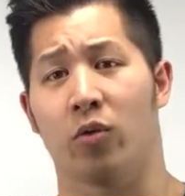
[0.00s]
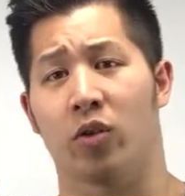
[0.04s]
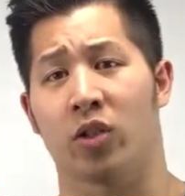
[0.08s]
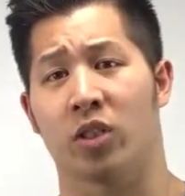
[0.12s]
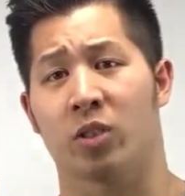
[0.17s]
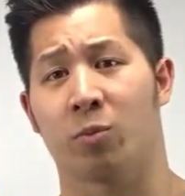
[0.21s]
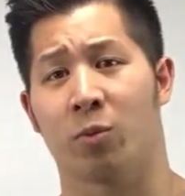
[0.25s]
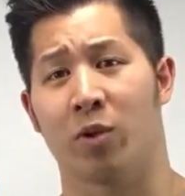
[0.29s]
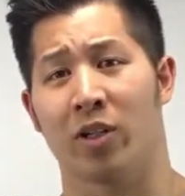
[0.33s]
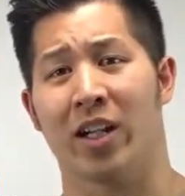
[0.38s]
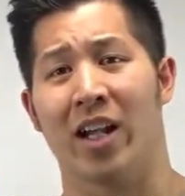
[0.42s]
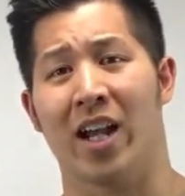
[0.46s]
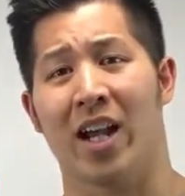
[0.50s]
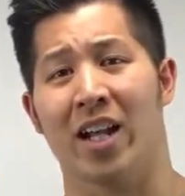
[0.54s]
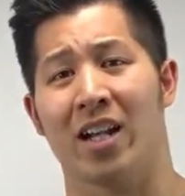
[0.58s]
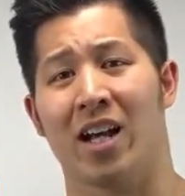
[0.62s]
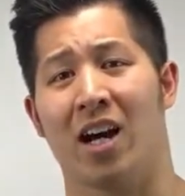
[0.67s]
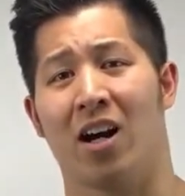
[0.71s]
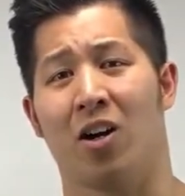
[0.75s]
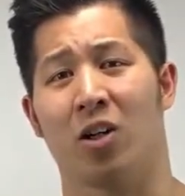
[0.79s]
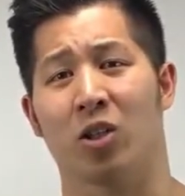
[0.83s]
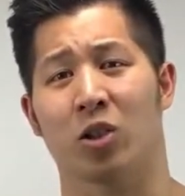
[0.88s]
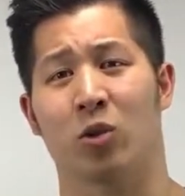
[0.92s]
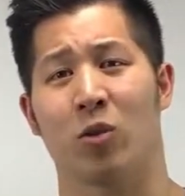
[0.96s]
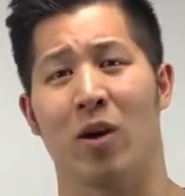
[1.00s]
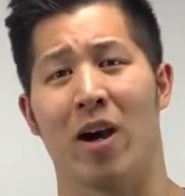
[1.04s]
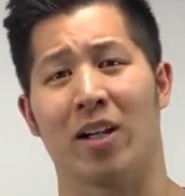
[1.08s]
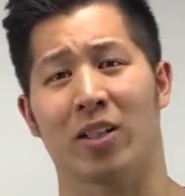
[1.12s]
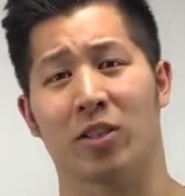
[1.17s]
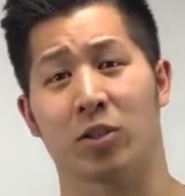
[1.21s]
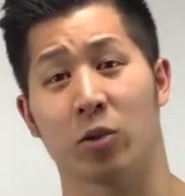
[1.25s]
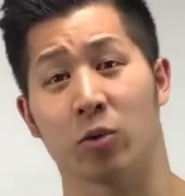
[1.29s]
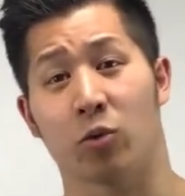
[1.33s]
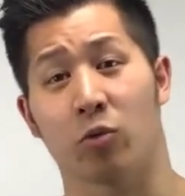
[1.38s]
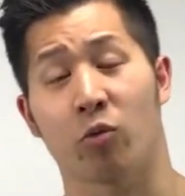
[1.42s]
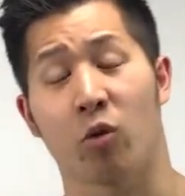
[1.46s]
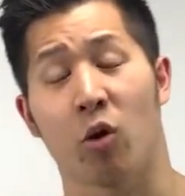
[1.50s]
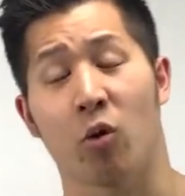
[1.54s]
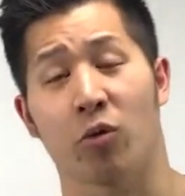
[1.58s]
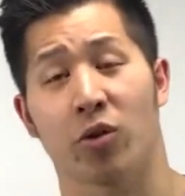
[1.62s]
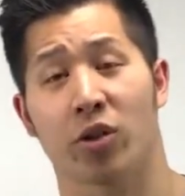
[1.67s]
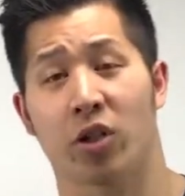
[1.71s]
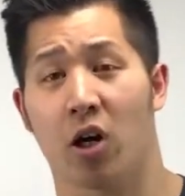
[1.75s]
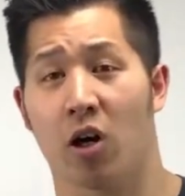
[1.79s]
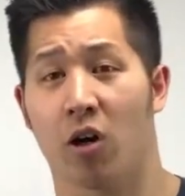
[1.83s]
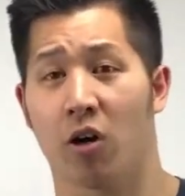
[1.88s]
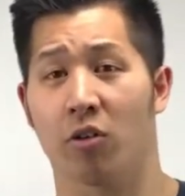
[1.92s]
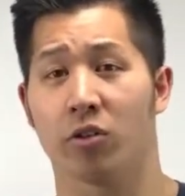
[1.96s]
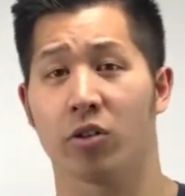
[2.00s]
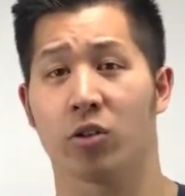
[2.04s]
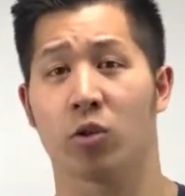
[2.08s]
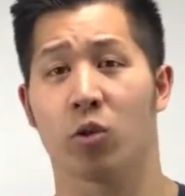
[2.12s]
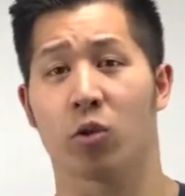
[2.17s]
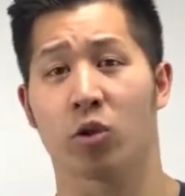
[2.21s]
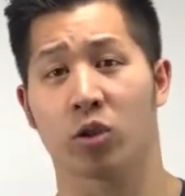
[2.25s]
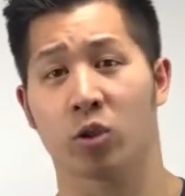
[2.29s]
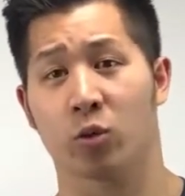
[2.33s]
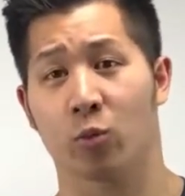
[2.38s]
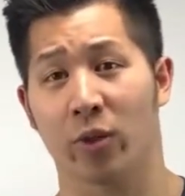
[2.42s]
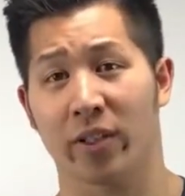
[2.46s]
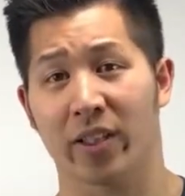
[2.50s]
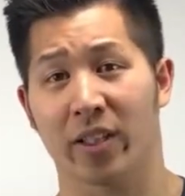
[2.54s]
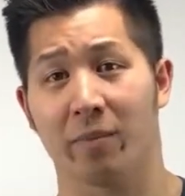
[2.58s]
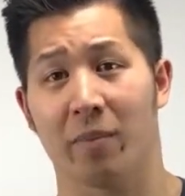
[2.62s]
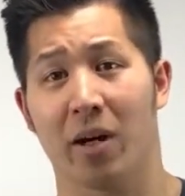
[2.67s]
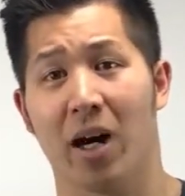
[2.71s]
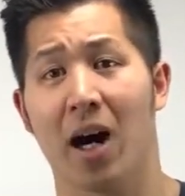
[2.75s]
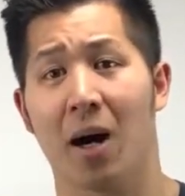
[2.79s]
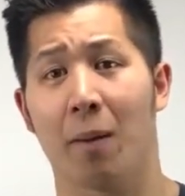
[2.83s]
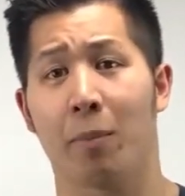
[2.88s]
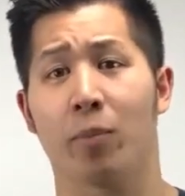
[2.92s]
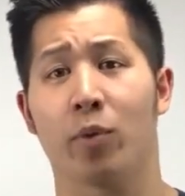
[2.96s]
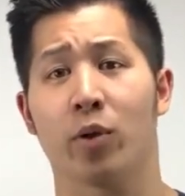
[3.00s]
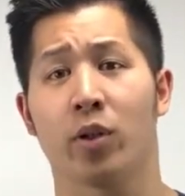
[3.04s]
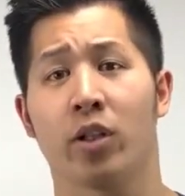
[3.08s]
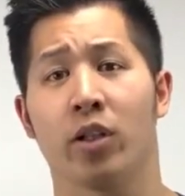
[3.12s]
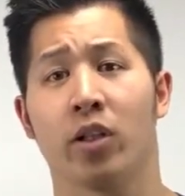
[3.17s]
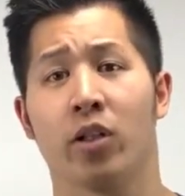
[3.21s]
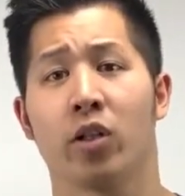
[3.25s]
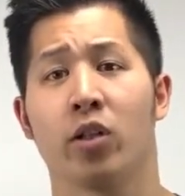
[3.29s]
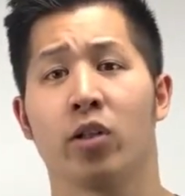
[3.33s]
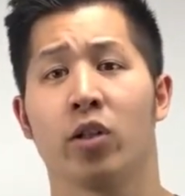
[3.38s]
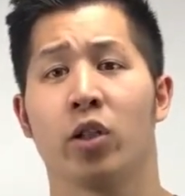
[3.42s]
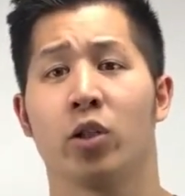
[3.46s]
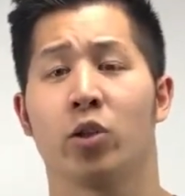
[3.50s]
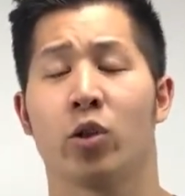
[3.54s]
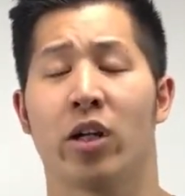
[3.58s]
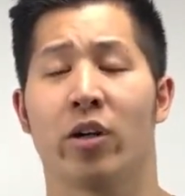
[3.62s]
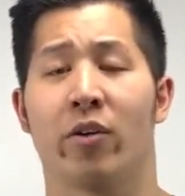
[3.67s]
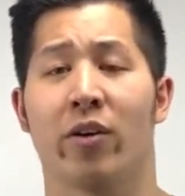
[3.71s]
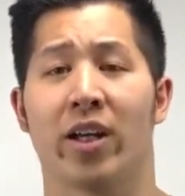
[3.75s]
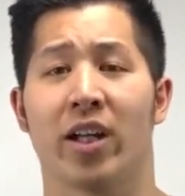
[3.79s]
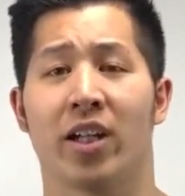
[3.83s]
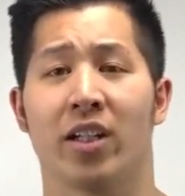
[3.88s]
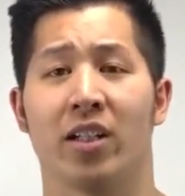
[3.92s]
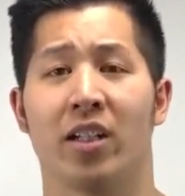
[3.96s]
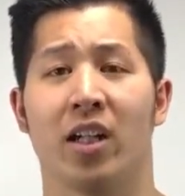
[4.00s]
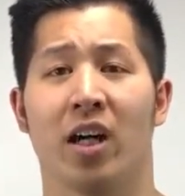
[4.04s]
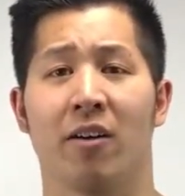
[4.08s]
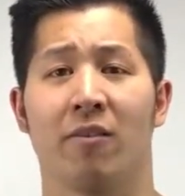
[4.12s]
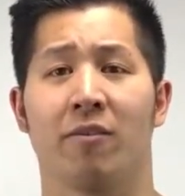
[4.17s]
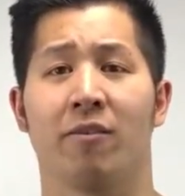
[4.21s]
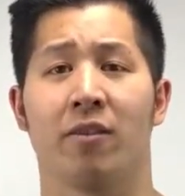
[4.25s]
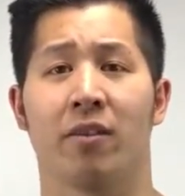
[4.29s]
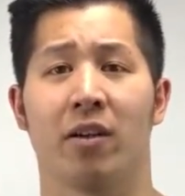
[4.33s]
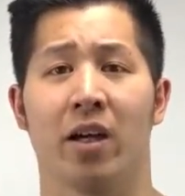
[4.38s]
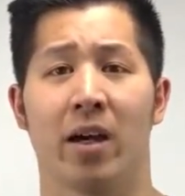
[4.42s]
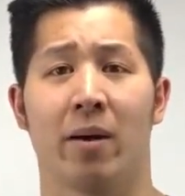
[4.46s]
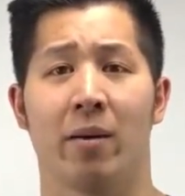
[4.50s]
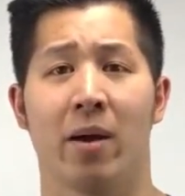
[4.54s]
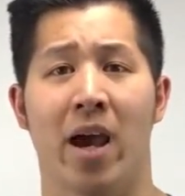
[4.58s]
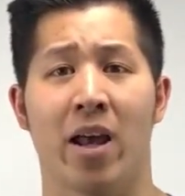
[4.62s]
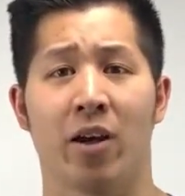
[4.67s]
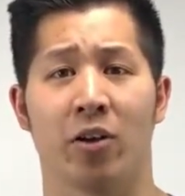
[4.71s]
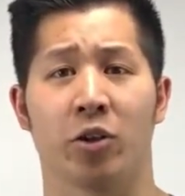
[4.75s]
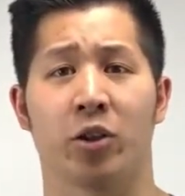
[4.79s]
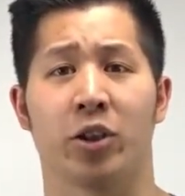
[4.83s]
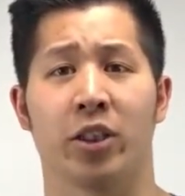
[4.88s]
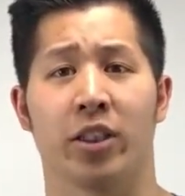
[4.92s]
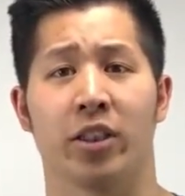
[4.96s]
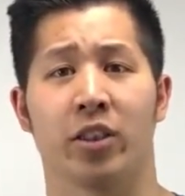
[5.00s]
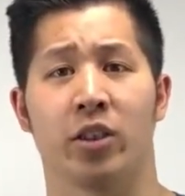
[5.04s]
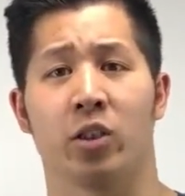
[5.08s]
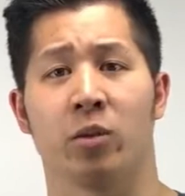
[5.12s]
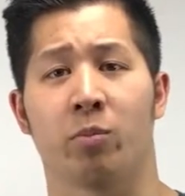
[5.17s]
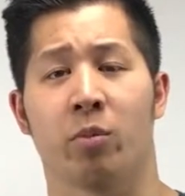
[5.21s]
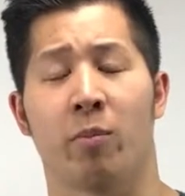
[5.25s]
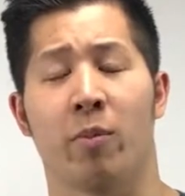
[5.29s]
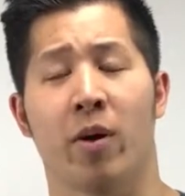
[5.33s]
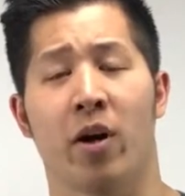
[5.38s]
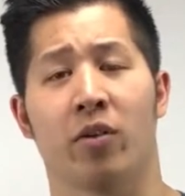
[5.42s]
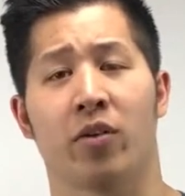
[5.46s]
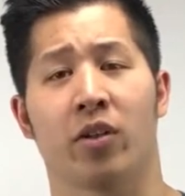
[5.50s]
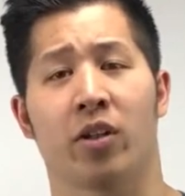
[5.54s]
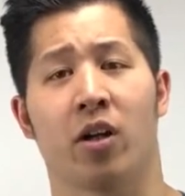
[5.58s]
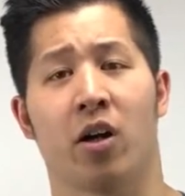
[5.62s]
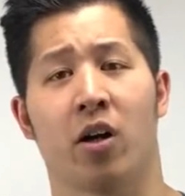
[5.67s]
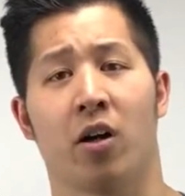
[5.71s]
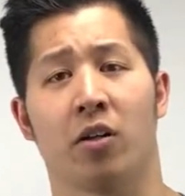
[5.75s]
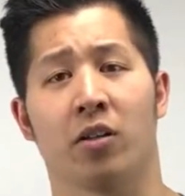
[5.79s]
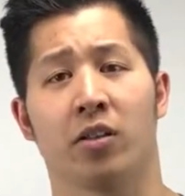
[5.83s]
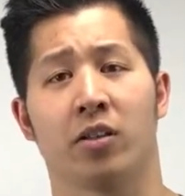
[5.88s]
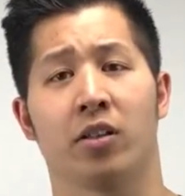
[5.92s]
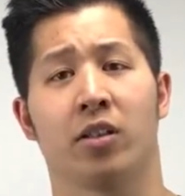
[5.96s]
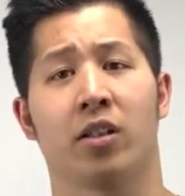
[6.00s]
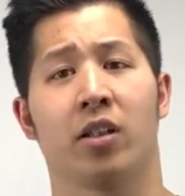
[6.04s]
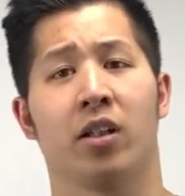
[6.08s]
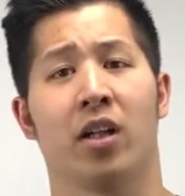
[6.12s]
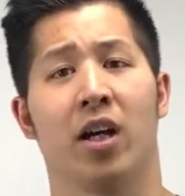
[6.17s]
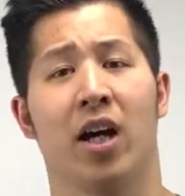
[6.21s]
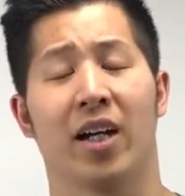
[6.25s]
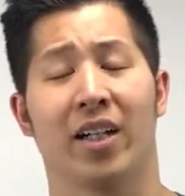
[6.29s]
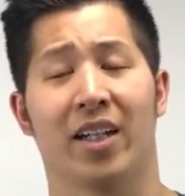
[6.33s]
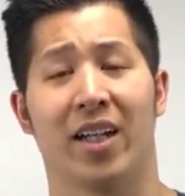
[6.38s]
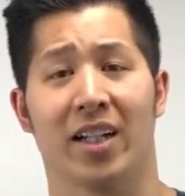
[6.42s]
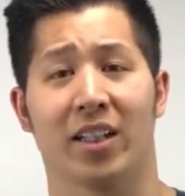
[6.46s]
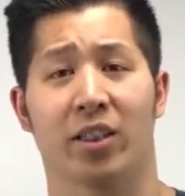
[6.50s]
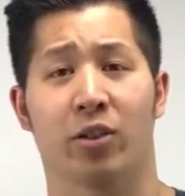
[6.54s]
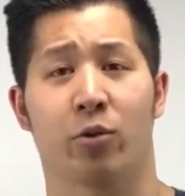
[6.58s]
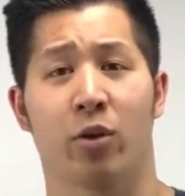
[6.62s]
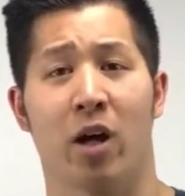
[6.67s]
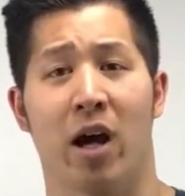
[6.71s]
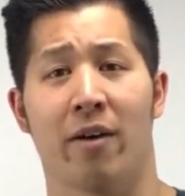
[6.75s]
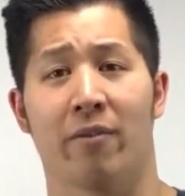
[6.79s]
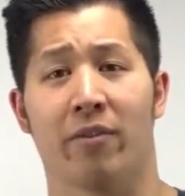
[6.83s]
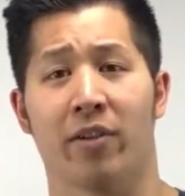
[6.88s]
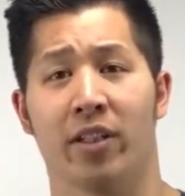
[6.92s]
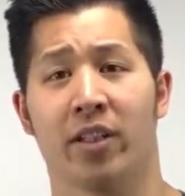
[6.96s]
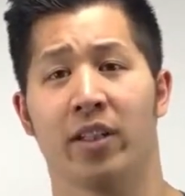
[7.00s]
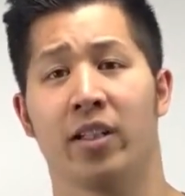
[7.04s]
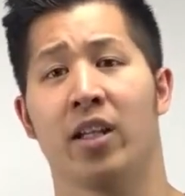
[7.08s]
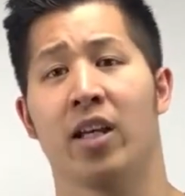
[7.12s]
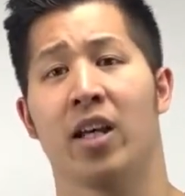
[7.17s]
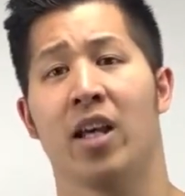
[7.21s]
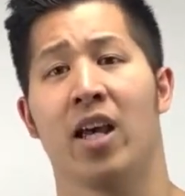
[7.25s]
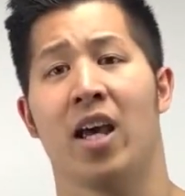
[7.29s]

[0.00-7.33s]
the springy hand also has to throw the cards or swing them up to generate enough energy to propel the cards against gravity,